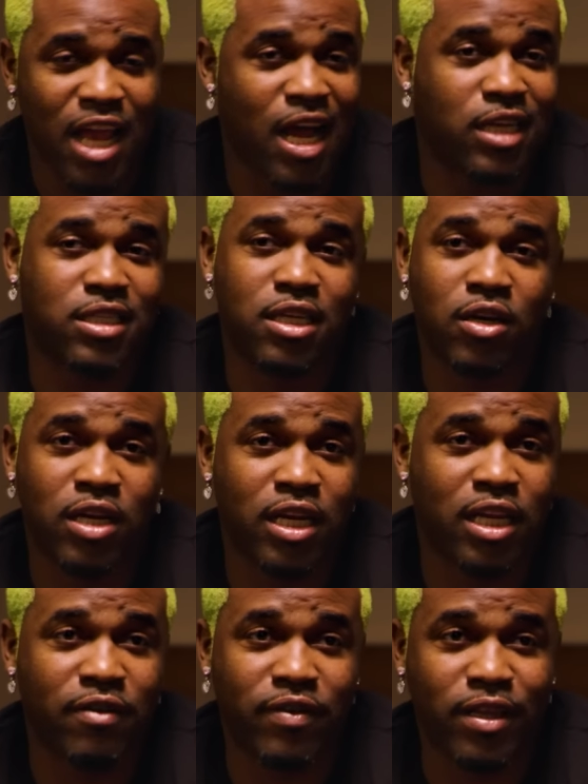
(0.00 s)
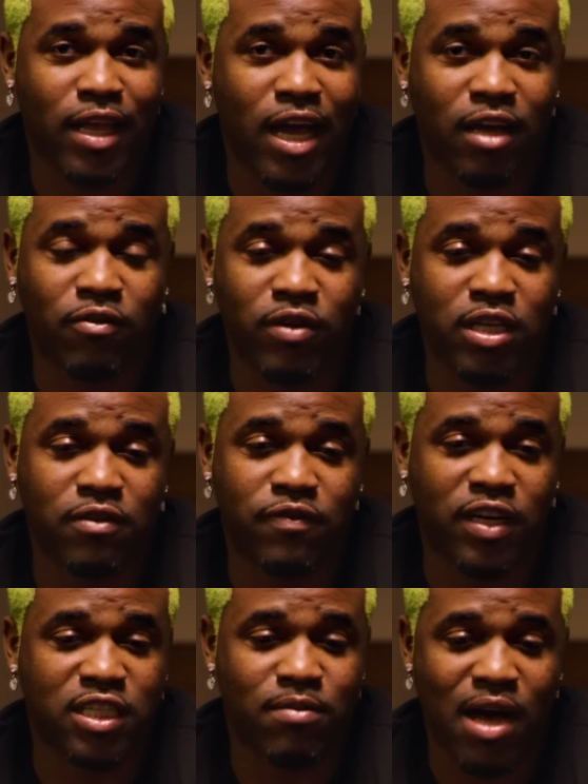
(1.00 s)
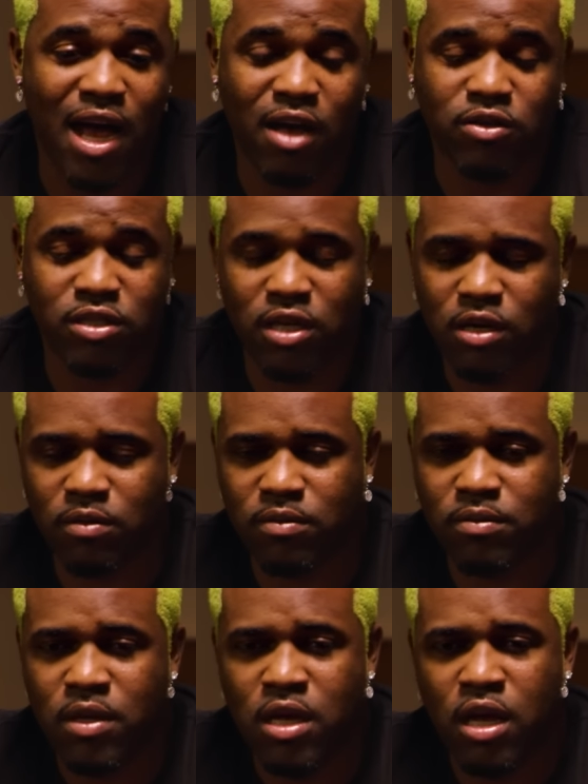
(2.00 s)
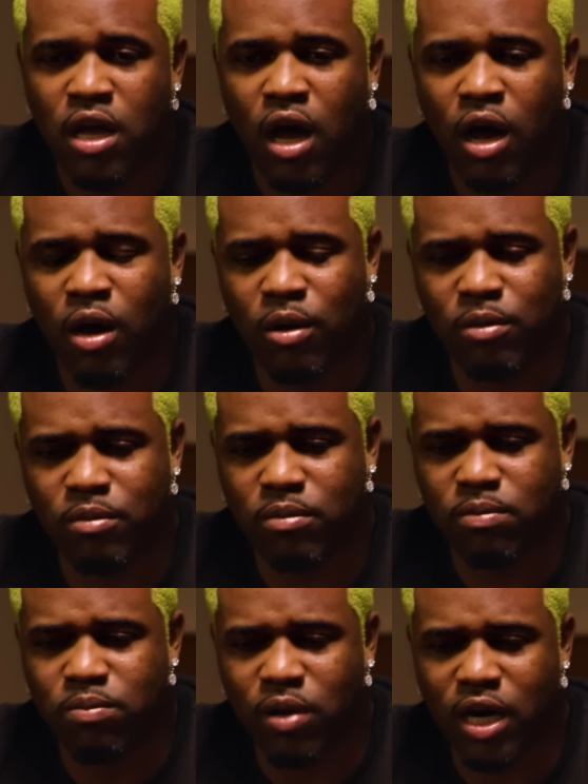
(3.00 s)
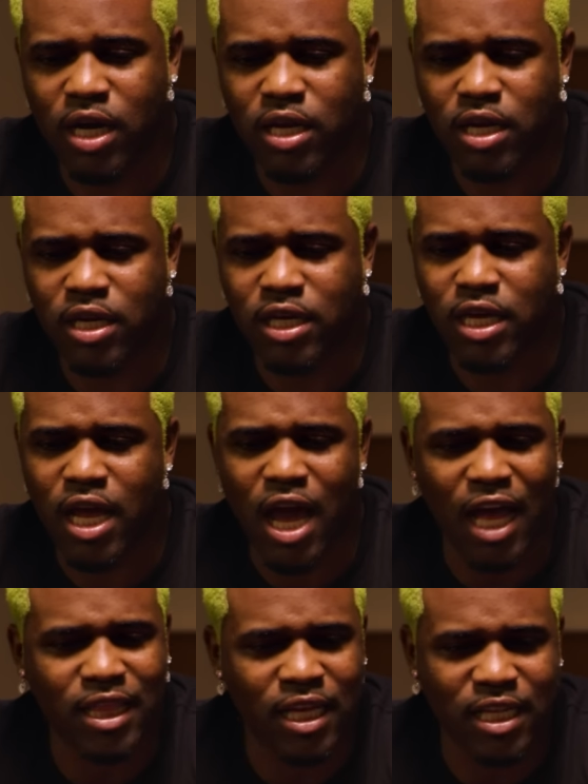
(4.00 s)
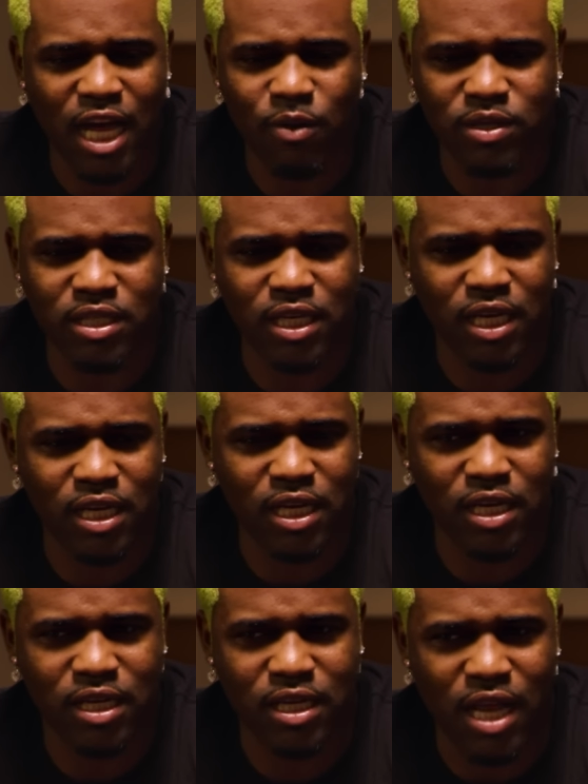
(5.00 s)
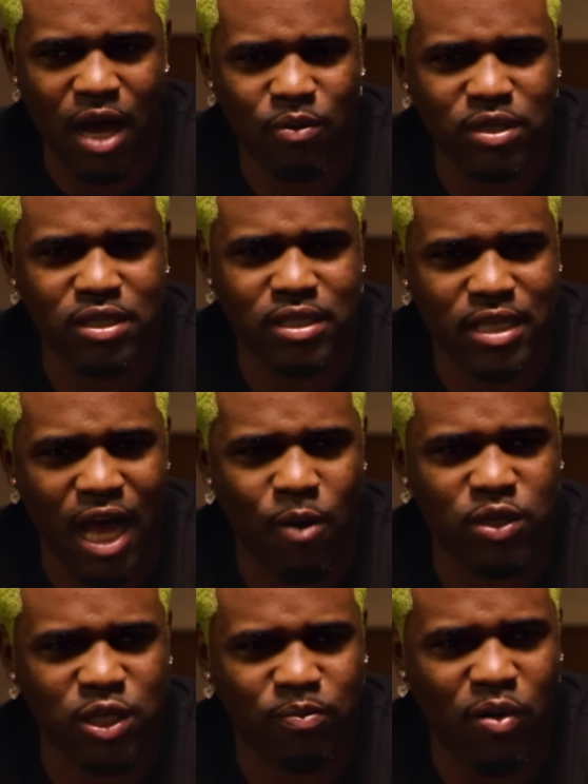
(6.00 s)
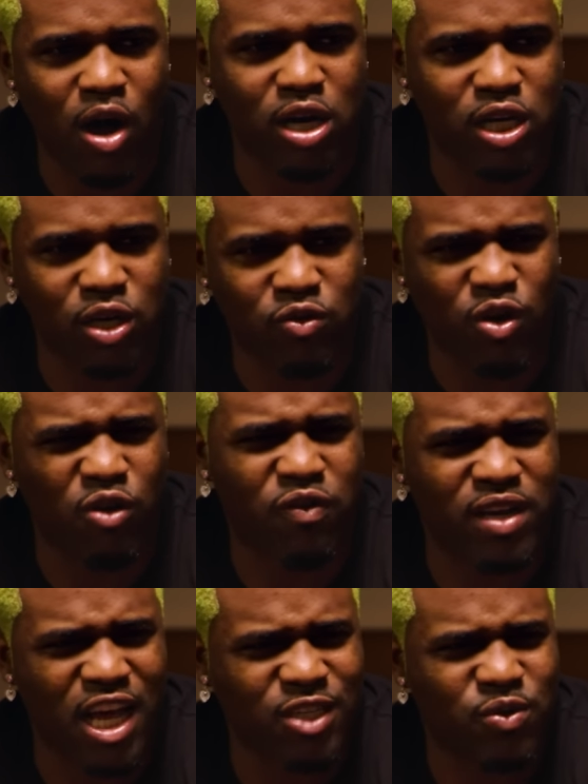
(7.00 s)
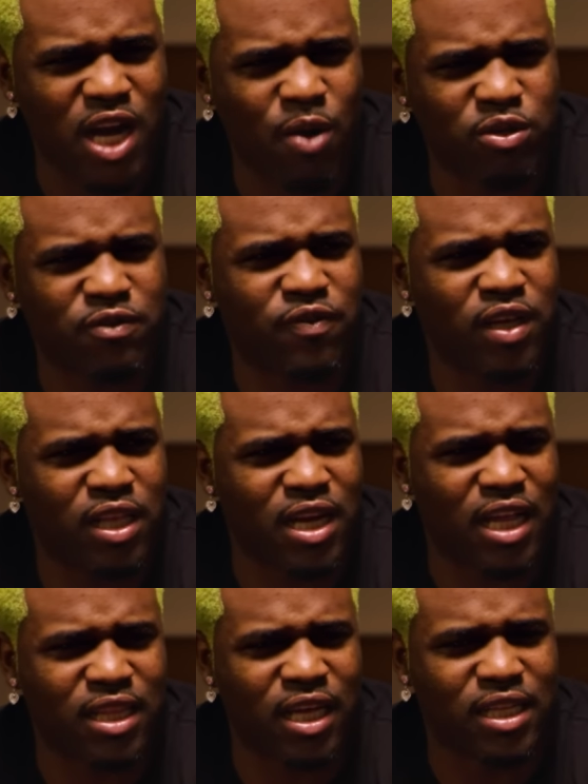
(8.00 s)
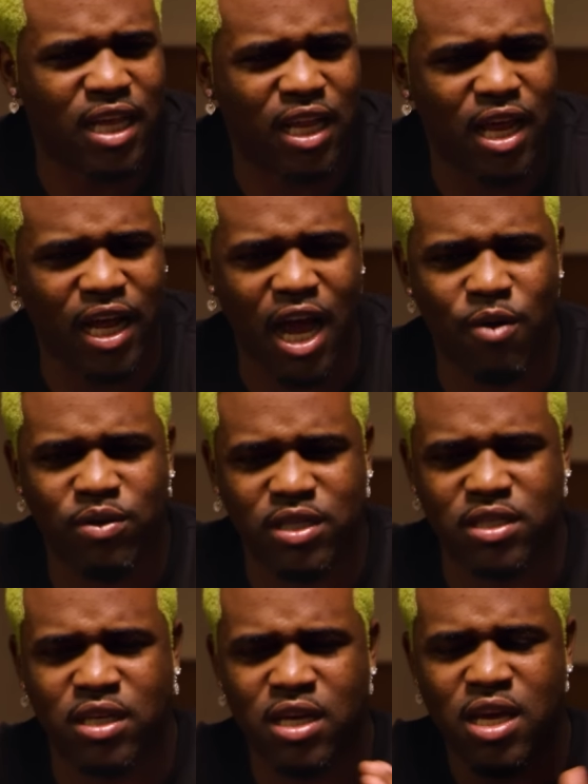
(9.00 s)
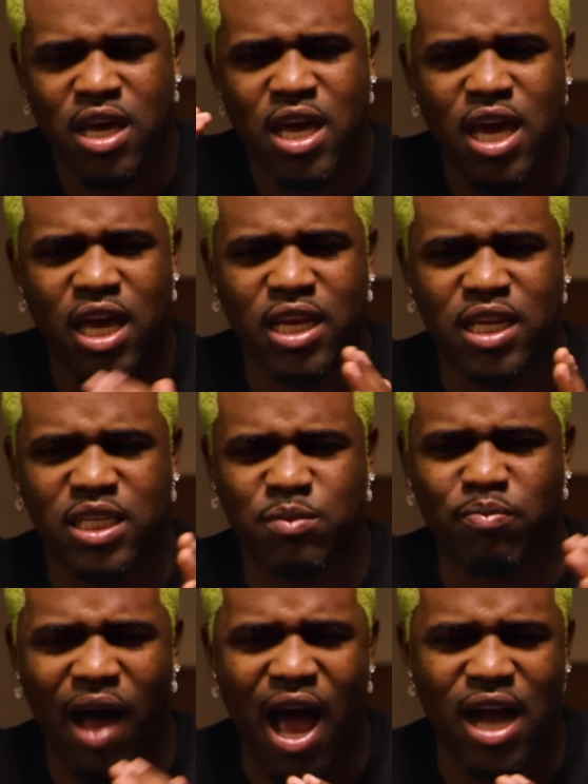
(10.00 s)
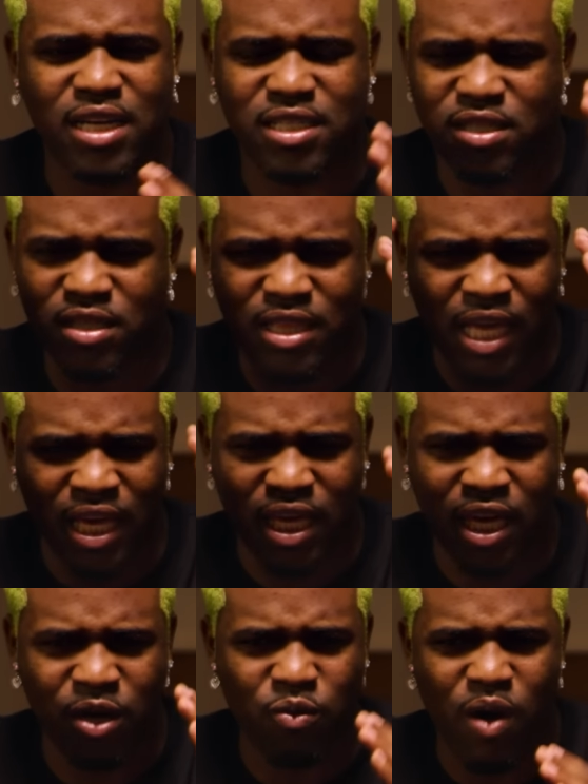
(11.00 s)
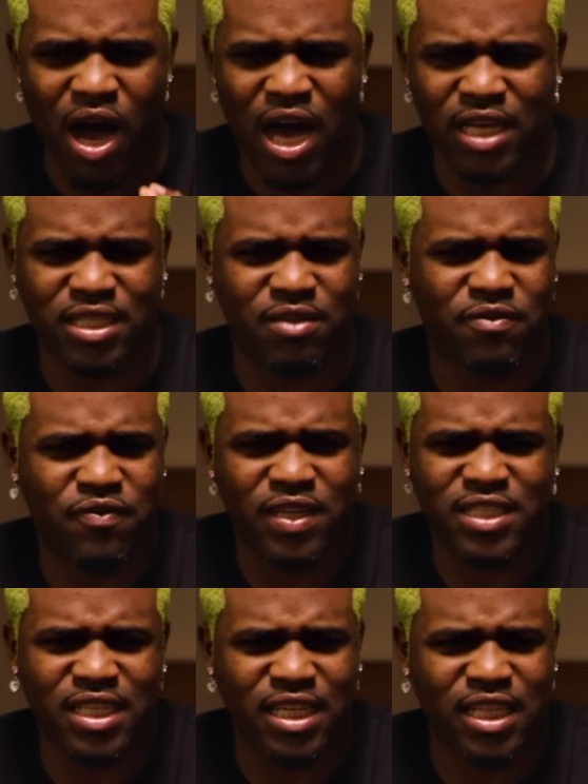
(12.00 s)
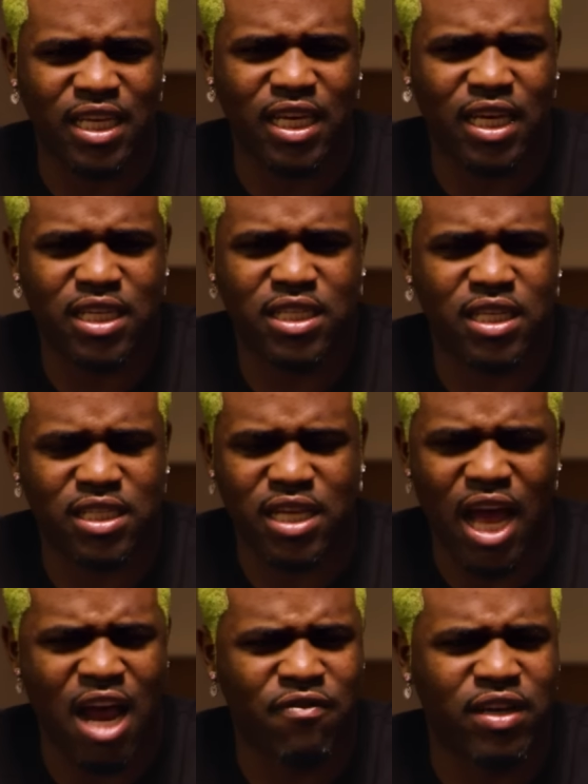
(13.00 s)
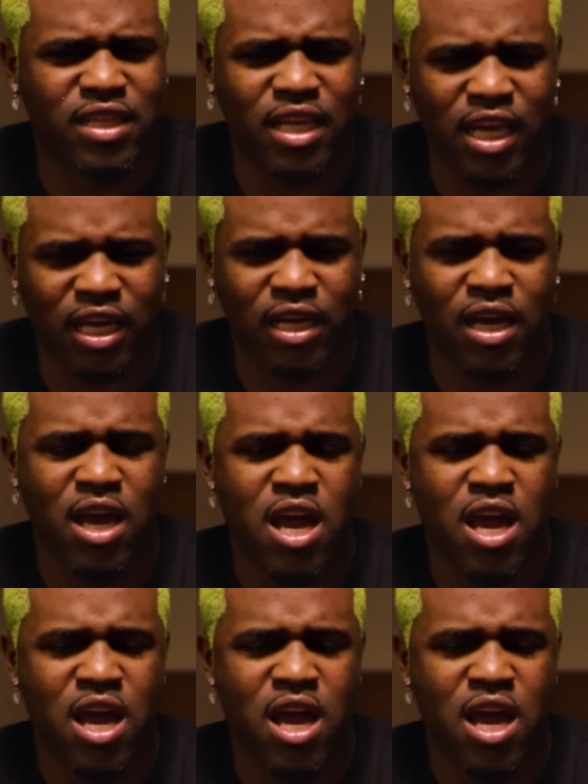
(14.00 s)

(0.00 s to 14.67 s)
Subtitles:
I still didn't even like really fix my house up. But yeah, I think that was needed. That was a part of the growth, and that's what I was feeling. I think that like I was in this box thinking wise and physically and just everything.